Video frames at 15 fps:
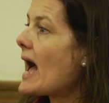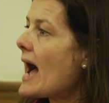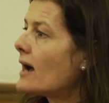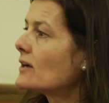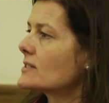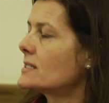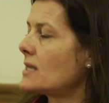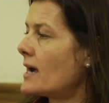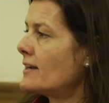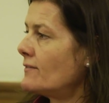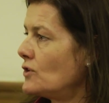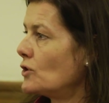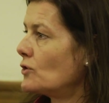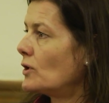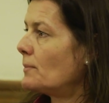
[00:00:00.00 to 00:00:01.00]
outside
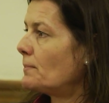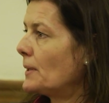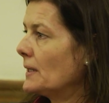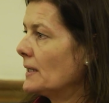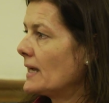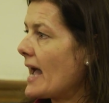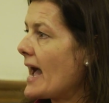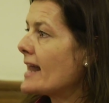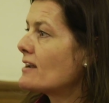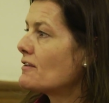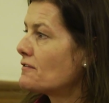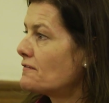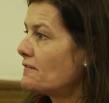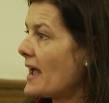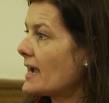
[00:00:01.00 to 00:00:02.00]
of Europe and
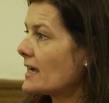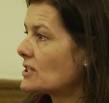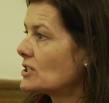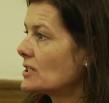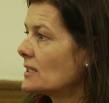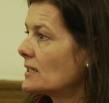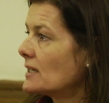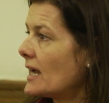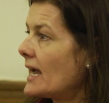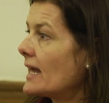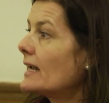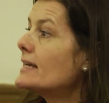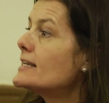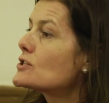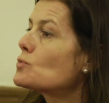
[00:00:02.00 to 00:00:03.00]
affect
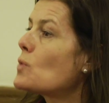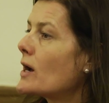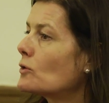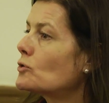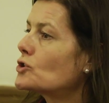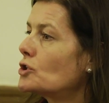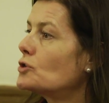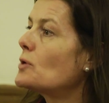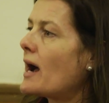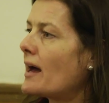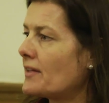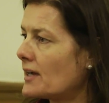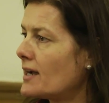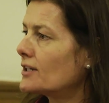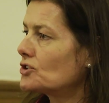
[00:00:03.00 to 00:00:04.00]
at least one or two
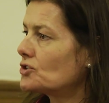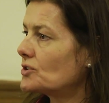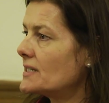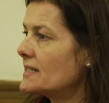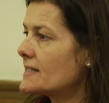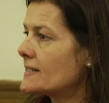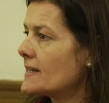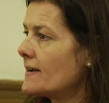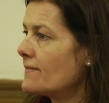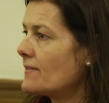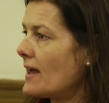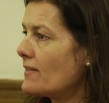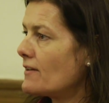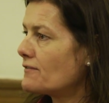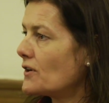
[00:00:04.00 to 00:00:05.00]
other countries
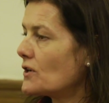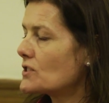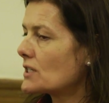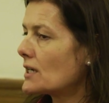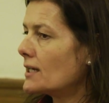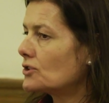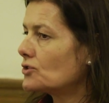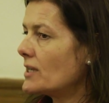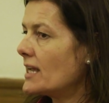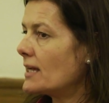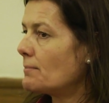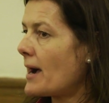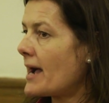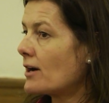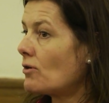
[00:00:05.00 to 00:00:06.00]
than the first country
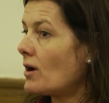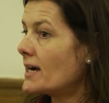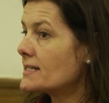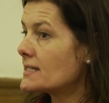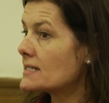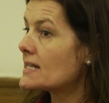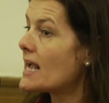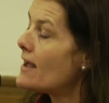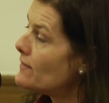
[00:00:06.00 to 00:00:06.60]
hit by a crisis.